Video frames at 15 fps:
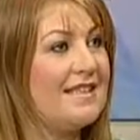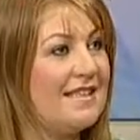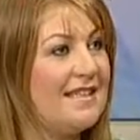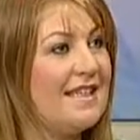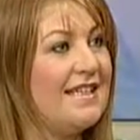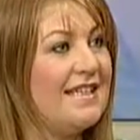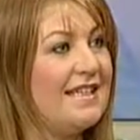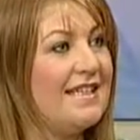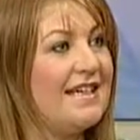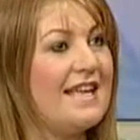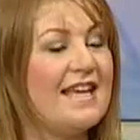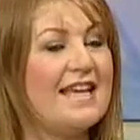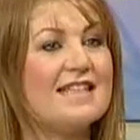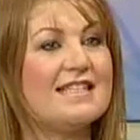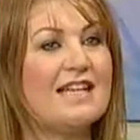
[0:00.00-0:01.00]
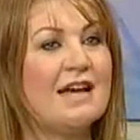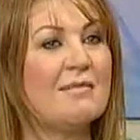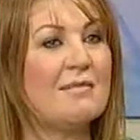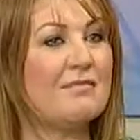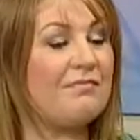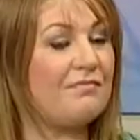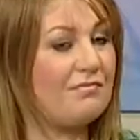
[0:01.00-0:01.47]
Yeah, and
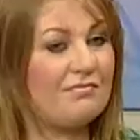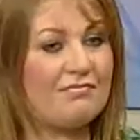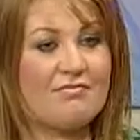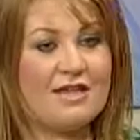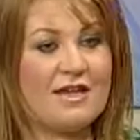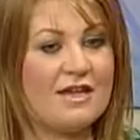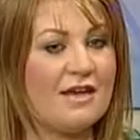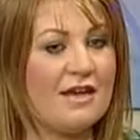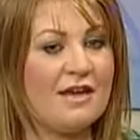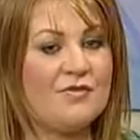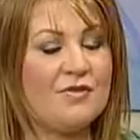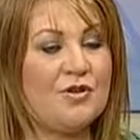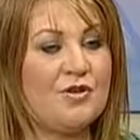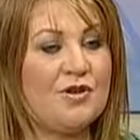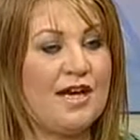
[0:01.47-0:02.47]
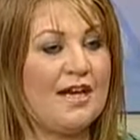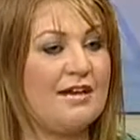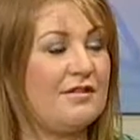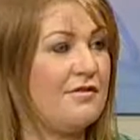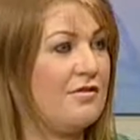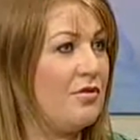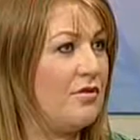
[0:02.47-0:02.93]
um, if you can't
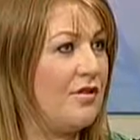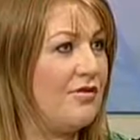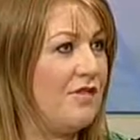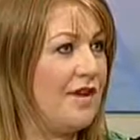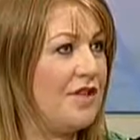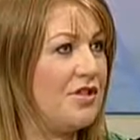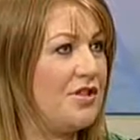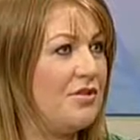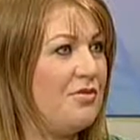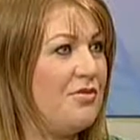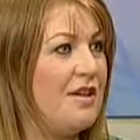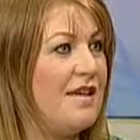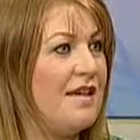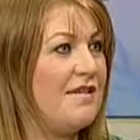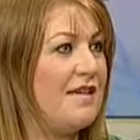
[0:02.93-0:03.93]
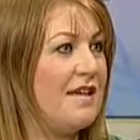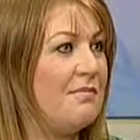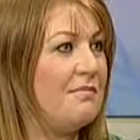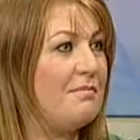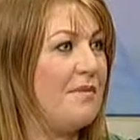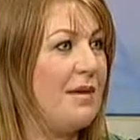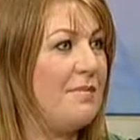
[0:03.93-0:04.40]
afford a facial,
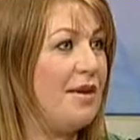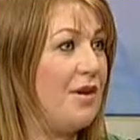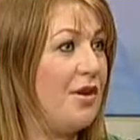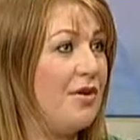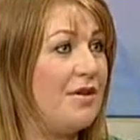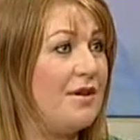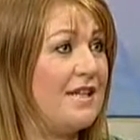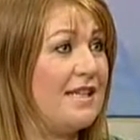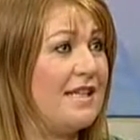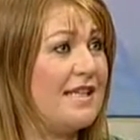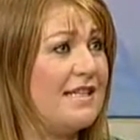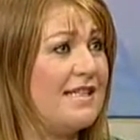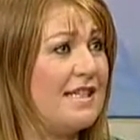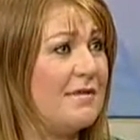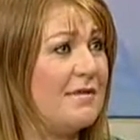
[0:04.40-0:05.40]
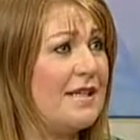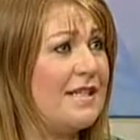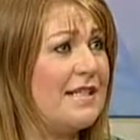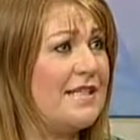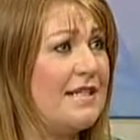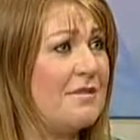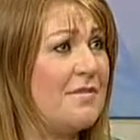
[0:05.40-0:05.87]
then maybe go and get a deep
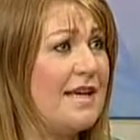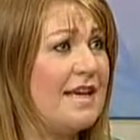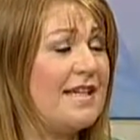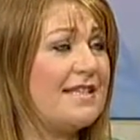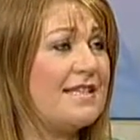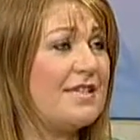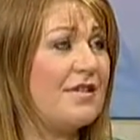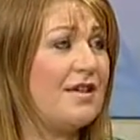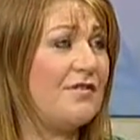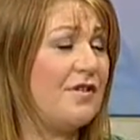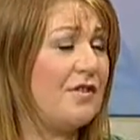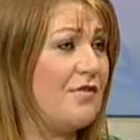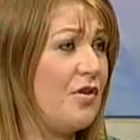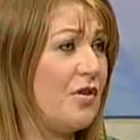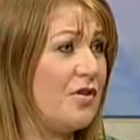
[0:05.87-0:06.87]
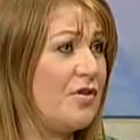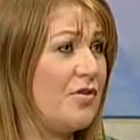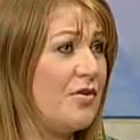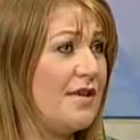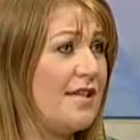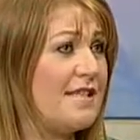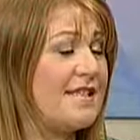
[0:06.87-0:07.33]
cleansing mask if you've got
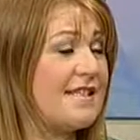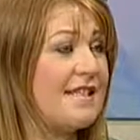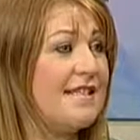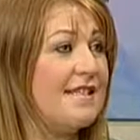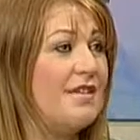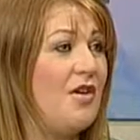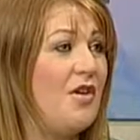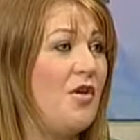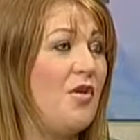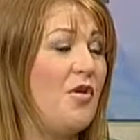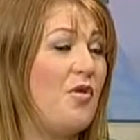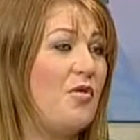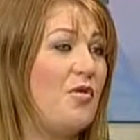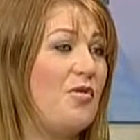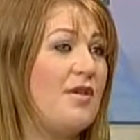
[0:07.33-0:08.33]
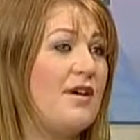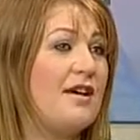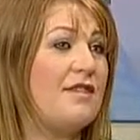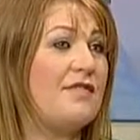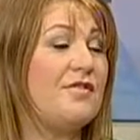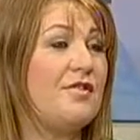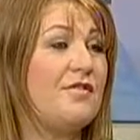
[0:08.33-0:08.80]
oily skin or
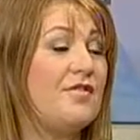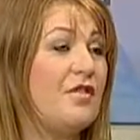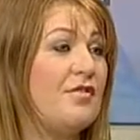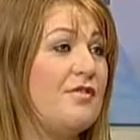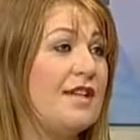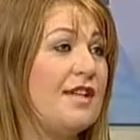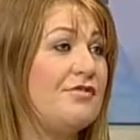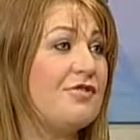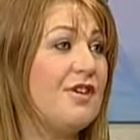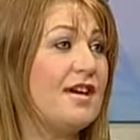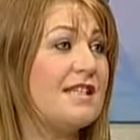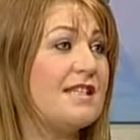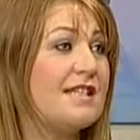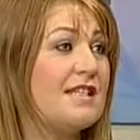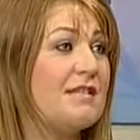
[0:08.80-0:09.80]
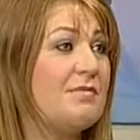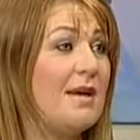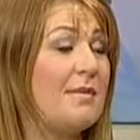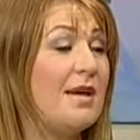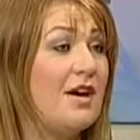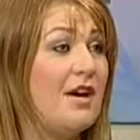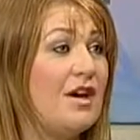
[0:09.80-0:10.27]
if you've got really dry skin,
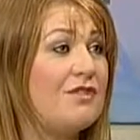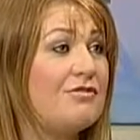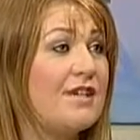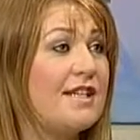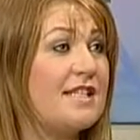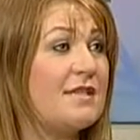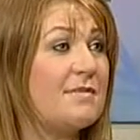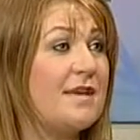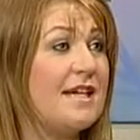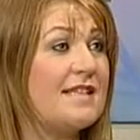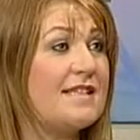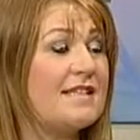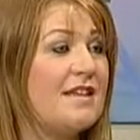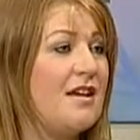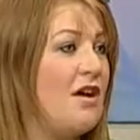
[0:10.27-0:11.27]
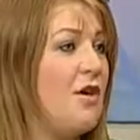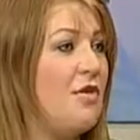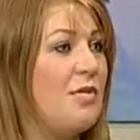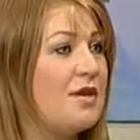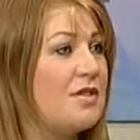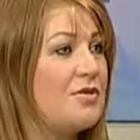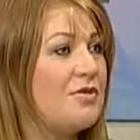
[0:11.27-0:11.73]
maybe a hydrating mask
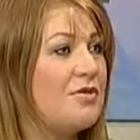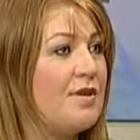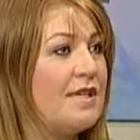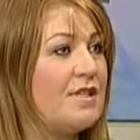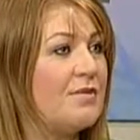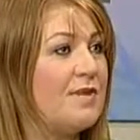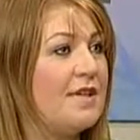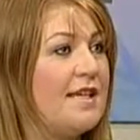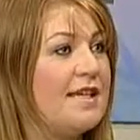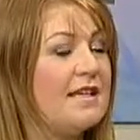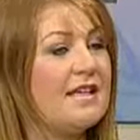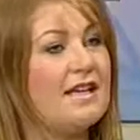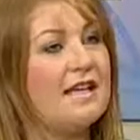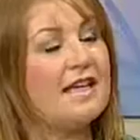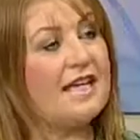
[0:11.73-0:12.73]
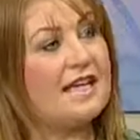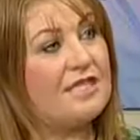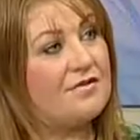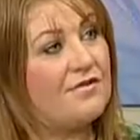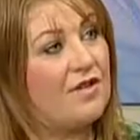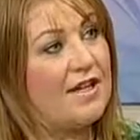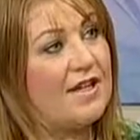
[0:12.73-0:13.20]
once or twice a week.
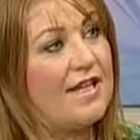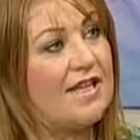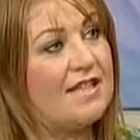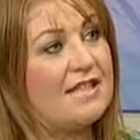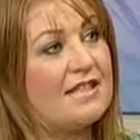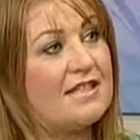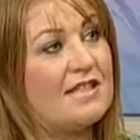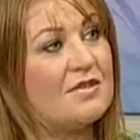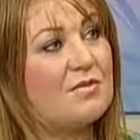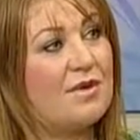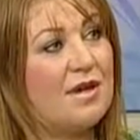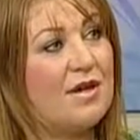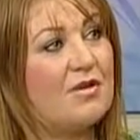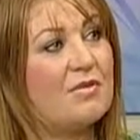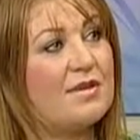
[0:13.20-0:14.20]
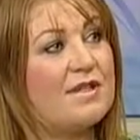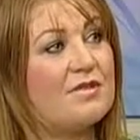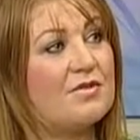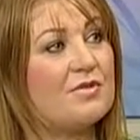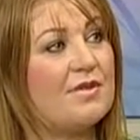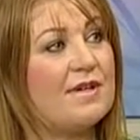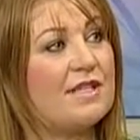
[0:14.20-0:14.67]
Exfoliate as well once or
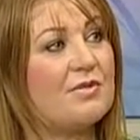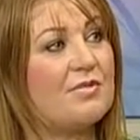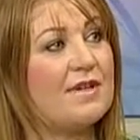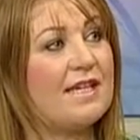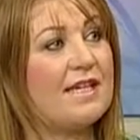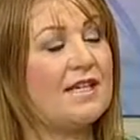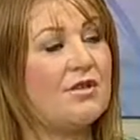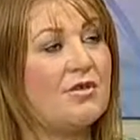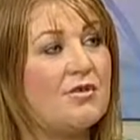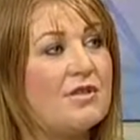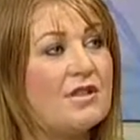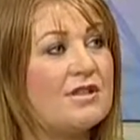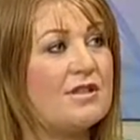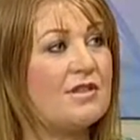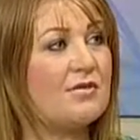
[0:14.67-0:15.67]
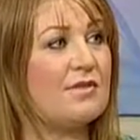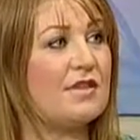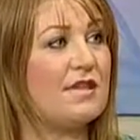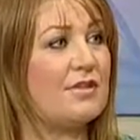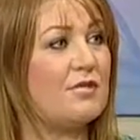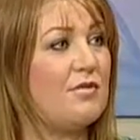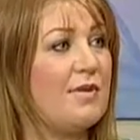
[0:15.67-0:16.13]
twice a week, and all those little
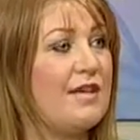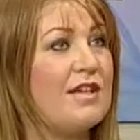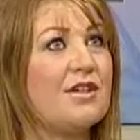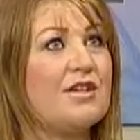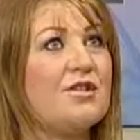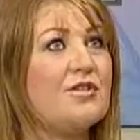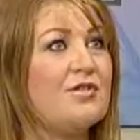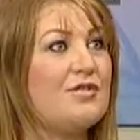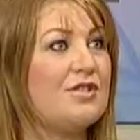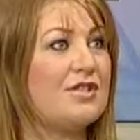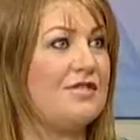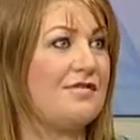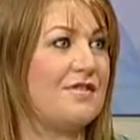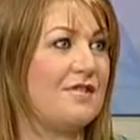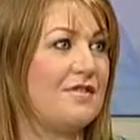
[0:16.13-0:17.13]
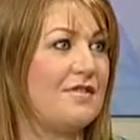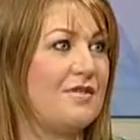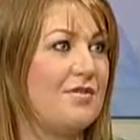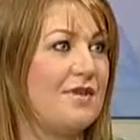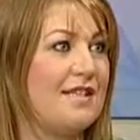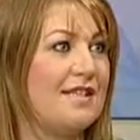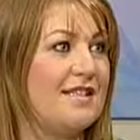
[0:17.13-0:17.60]
things will make a huge difference on the
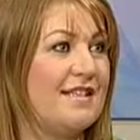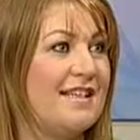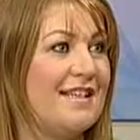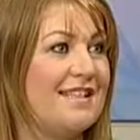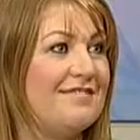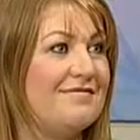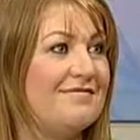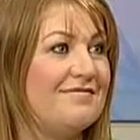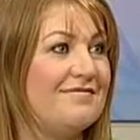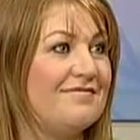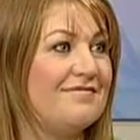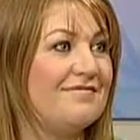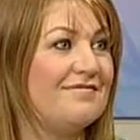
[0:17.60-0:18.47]
wedding day. So it's